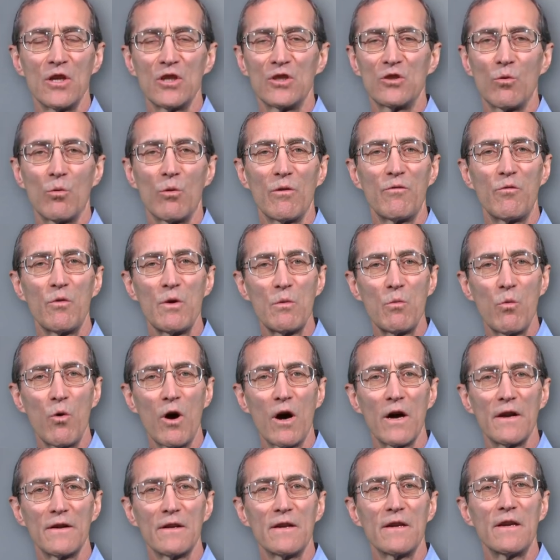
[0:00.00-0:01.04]
So if we
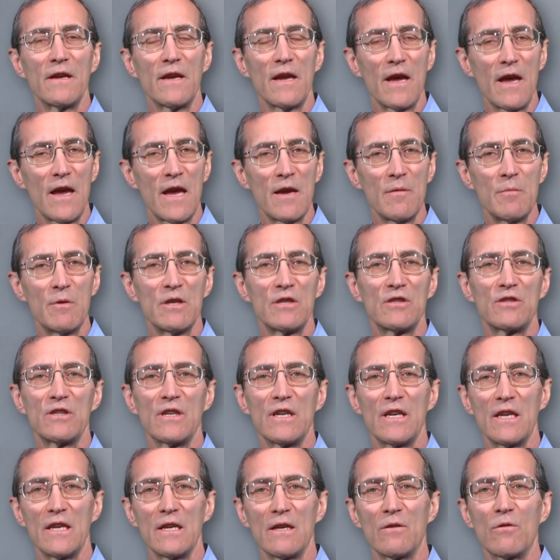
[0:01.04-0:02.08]
want
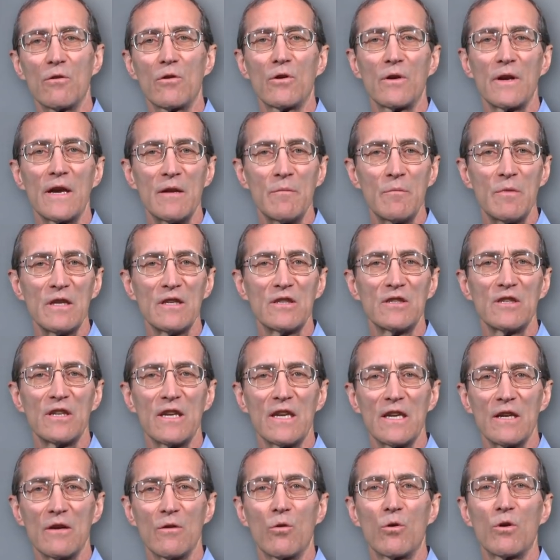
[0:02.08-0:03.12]
ABC or
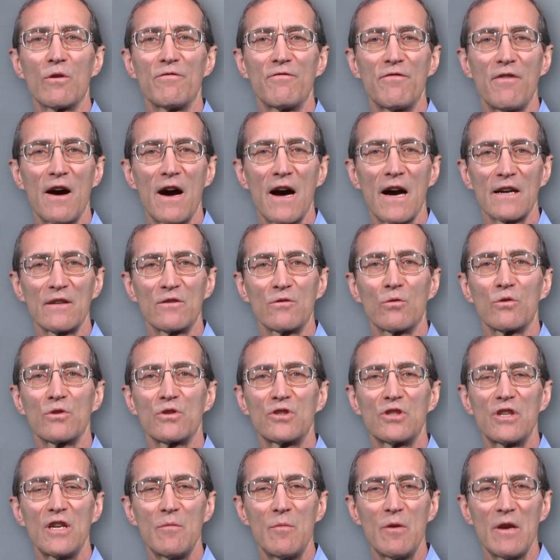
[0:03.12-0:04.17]
NBC or Fox or
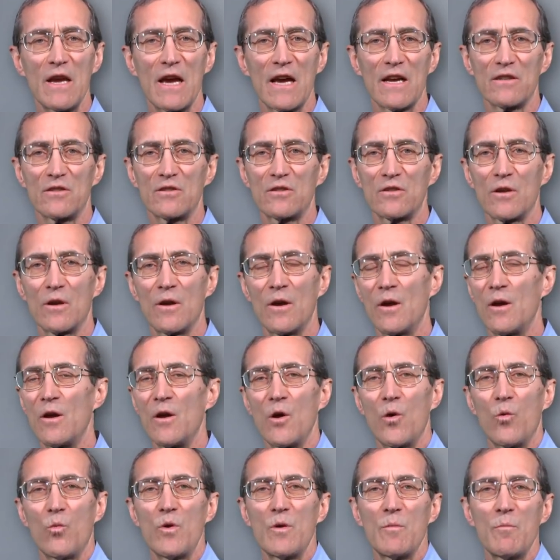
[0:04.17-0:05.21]
CBS,
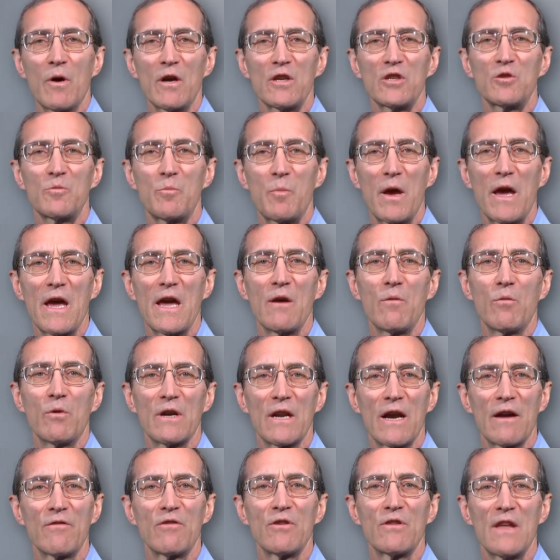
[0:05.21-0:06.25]
we must pay
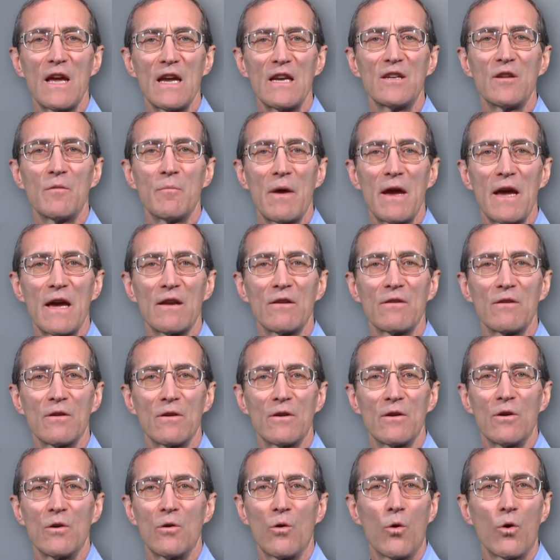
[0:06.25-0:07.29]
whatever they demand
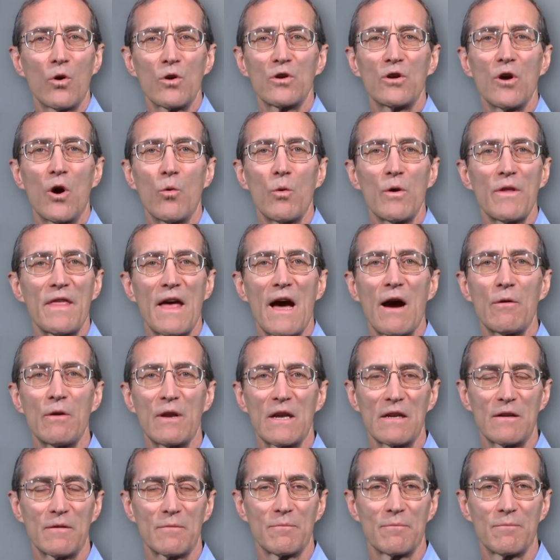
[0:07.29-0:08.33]
or go without
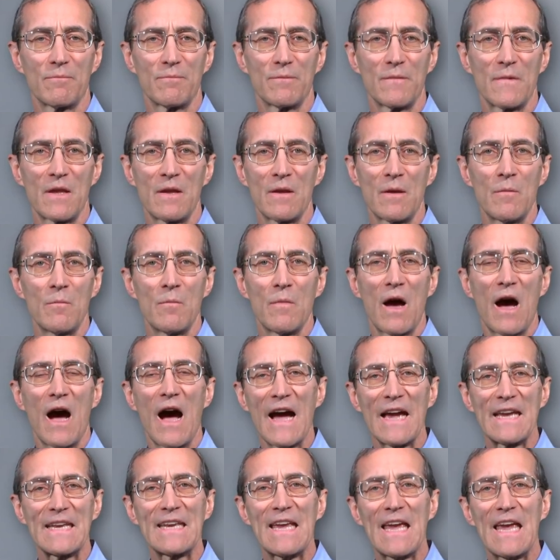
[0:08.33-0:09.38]
it.
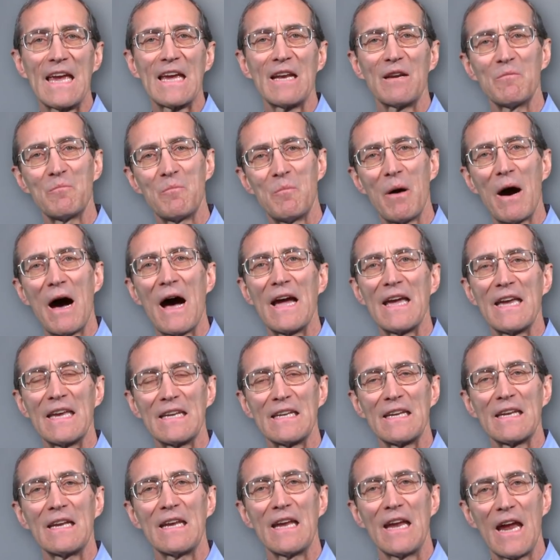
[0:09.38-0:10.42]
I can't buy
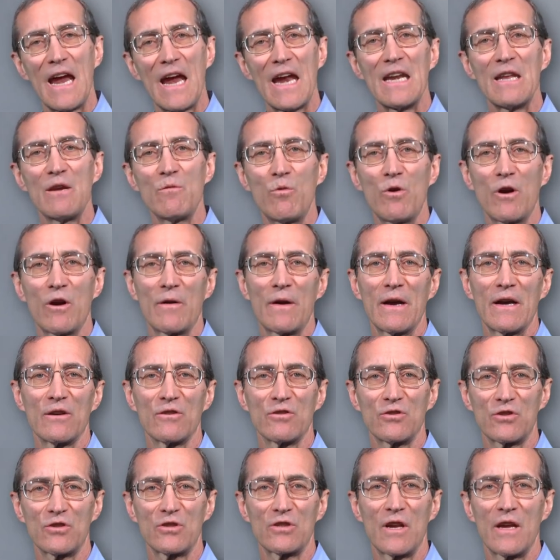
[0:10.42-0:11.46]
it anywhere
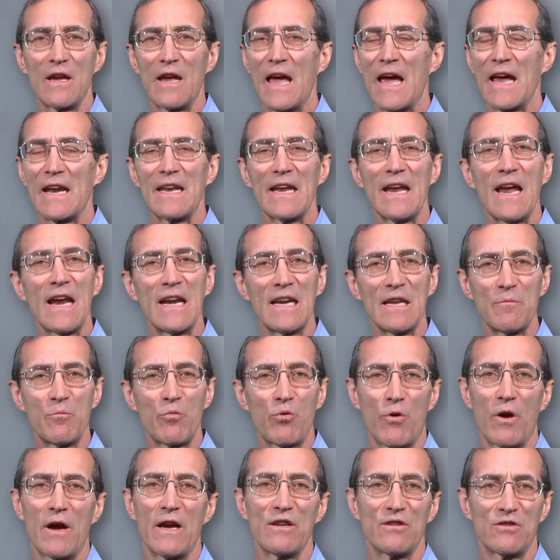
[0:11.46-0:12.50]
else at any
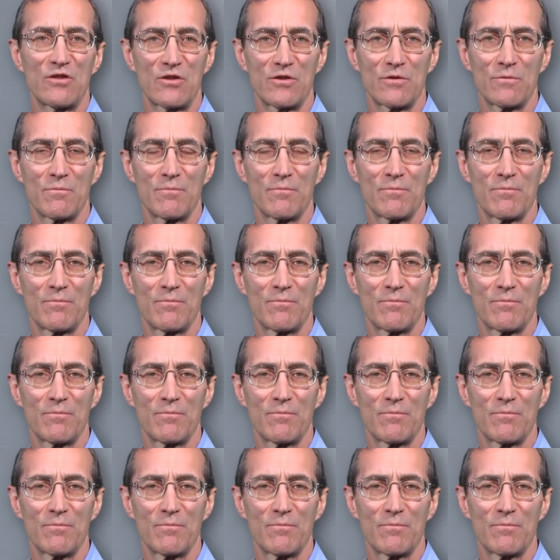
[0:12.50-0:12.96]
price.